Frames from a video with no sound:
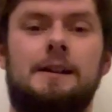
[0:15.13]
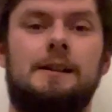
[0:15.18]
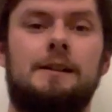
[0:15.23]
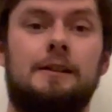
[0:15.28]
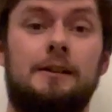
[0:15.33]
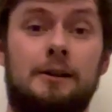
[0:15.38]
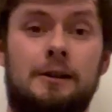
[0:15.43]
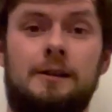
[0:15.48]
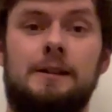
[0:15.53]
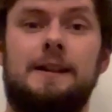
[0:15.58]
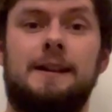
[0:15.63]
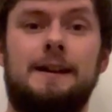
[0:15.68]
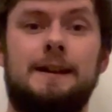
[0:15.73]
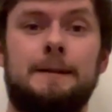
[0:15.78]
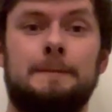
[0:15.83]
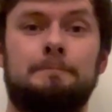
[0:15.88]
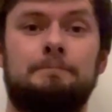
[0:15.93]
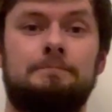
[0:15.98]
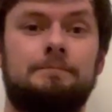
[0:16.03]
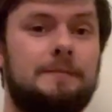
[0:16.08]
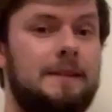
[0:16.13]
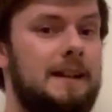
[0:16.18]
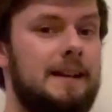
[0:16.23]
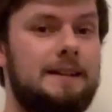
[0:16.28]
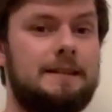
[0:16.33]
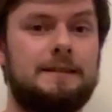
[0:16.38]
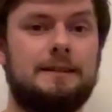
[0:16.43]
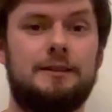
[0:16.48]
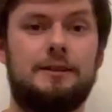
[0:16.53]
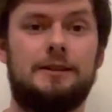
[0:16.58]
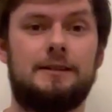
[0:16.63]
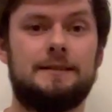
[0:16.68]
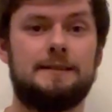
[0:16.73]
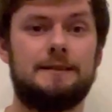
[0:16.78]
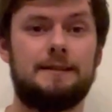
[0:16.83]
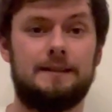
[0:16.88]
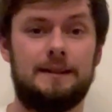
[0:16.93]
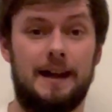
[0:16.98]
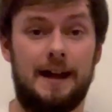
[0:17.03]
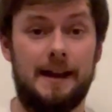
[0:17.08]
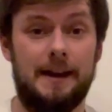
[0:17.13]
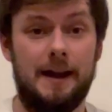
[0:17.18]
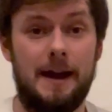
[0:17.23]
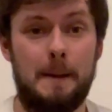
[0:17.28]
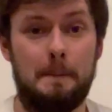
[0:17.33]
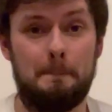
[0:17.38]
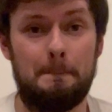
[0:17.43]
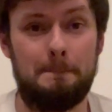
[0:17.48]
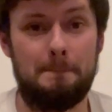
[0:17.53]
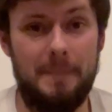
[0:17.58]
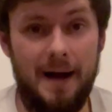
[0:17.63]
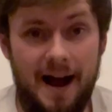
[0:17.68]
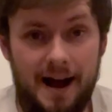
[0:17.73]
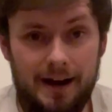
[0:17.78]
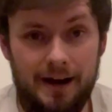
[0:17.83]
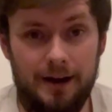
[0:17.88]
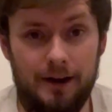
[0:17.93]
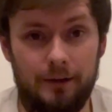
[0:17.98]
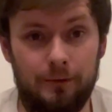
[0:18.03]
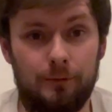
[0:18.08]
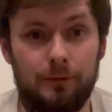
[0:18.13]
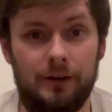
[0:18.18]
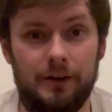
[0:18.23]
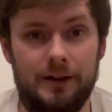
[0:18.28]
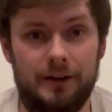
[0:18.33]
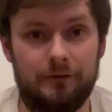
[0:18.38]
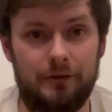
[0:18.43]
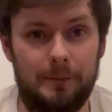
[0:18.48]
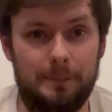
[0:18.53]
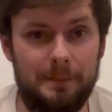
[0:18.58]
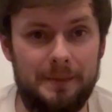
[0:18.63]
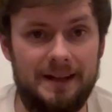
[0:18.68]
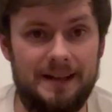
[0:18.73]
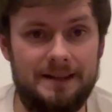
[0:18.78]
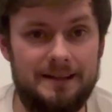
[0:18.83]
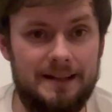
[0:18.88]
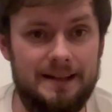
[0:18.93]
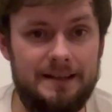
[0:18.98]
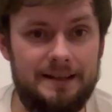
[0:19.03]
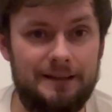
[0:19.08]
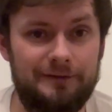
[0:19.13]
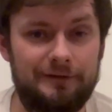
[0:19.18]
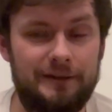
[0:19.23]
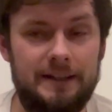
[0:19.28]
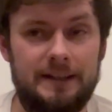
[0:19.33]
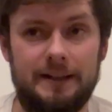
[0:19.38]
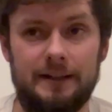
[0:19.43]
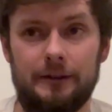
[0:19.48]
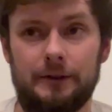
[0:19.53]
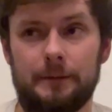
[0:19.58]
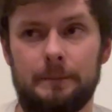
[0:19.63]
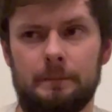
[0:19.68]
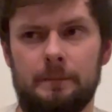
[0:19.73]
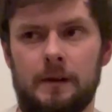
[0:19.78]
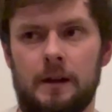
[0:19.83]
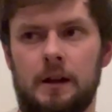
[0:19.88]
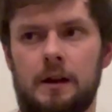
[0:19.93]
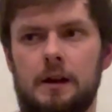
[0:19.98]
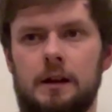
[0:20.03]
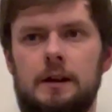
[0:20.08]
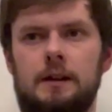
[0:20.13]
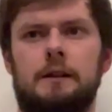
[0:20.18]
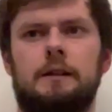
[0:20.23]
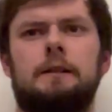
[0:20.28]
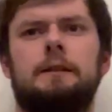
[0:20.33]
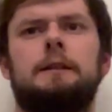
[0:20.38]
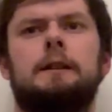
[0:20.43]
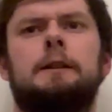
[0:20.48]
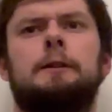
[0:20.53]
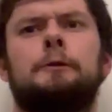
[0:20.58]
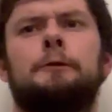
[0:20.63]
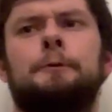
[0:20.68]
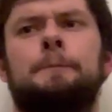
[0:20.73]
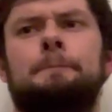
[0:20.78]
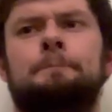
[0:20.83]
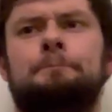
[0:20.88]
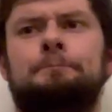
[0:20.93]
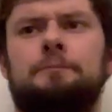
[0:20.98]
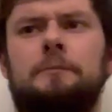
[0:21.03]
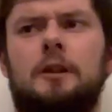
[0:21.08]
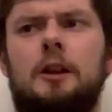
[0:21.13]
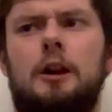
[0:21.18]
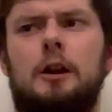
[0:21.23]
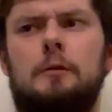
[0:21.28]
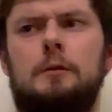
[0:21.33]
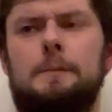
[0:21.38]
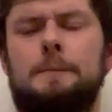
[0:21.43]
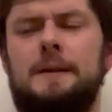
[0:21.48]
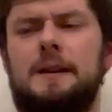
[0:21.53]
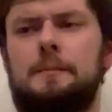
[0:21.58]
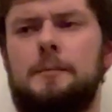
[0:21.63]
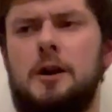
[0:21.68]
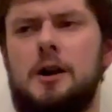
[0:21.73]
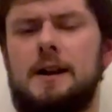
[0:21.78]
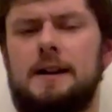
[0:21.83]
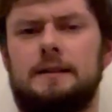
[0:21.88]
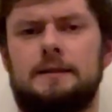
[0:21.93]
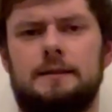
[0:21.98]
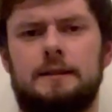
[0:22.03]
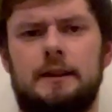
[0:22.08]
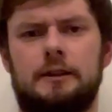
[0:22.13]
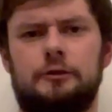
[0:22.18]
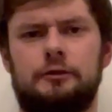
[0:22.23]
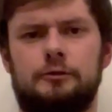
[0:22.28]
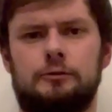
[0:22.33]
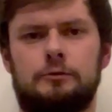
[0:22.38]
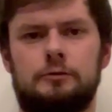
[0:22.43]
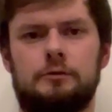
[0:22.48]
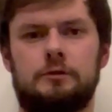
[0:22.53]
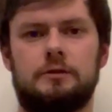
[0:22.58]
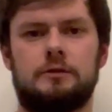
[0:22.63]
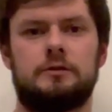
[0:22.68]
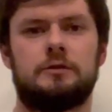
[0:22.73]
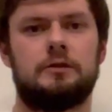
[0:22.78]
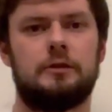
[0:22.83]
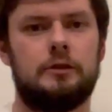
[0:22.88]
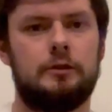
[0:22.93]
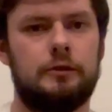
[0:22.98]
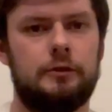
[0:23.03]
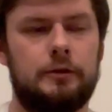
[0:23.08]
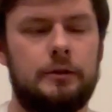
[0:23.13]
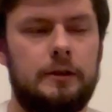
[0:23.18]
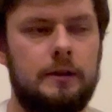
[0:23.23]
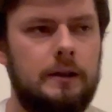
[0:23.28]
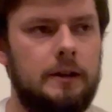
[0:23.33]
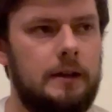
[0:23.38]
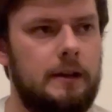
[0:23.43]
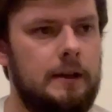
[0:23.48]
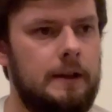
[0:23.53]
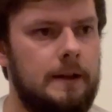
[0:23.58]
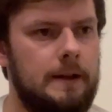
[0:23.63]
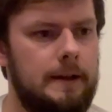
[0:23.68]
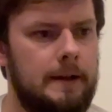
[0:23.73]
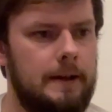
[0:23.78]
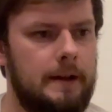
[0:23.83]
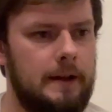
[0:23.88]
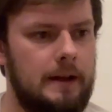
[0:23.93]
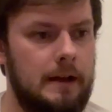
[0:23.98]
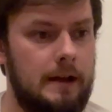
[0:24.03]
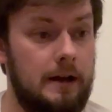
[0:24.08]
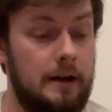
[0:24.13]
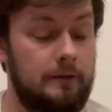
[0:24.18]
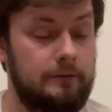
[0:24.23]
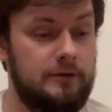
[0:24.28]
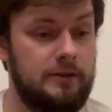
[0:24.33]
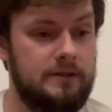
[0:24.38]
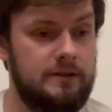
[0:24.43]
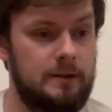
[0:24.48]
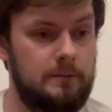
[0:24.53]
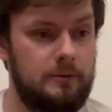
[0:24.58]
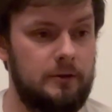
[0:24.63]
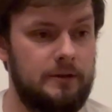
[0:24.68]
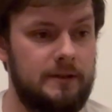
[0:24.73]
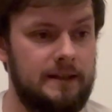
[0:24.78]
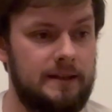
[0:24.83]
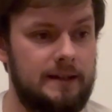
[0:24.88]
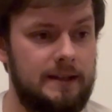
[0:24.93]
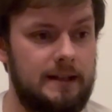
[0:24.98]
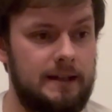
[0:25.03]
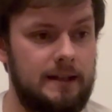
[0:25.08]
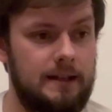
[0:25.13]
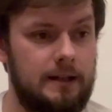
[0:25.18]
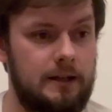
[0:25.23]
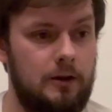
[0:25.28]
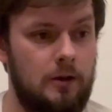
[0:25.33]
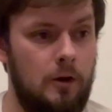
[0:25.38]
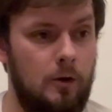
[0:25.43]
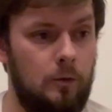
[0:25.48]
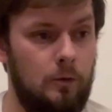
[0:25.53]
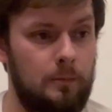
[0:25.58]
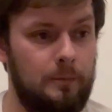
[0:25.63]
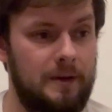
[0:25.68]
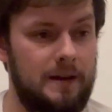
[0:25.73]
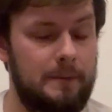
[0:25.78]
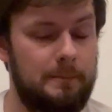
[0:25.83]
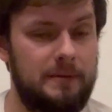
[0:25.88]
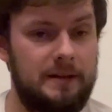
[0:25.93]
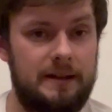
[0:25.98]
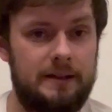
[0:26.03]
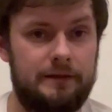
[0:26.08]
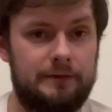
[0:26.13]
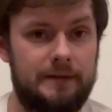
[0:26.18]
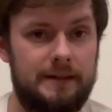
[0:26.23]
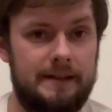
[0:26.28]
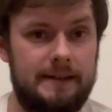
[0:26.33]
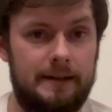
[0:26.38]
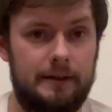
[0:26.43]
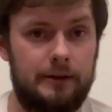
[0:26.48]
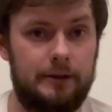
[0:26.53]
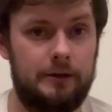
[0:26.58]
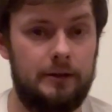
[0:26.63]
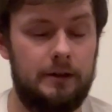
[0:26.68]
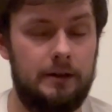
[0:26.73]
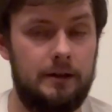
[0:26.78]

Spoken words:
Okay, it is the cousin, and I am back for another beer tasting video. Now, I'm a bit behind schedule, so I've just uploaded the cold beer peach video,